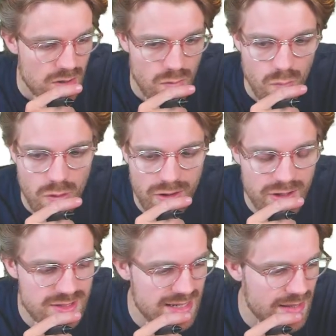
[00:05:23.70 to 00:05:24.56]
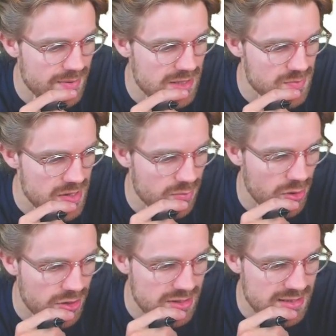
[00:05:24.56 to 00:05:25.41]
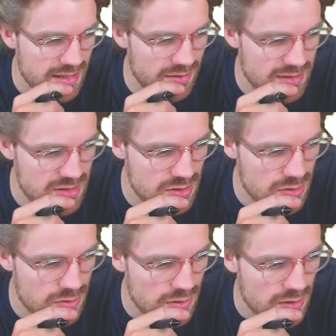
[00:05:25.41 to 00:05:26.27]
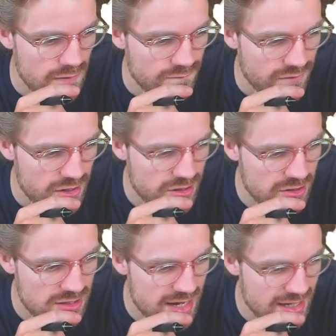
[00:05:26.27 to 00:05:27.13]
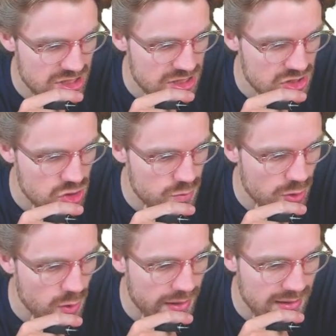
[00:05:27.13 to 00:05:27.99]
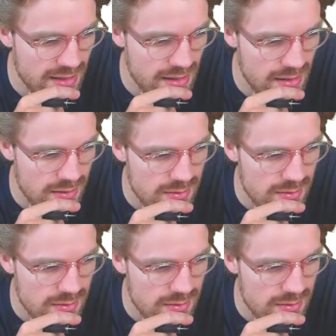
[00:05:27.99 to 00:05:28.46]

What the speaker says: What are those lipids being broken down into? Very good, Yashi. Super quick there.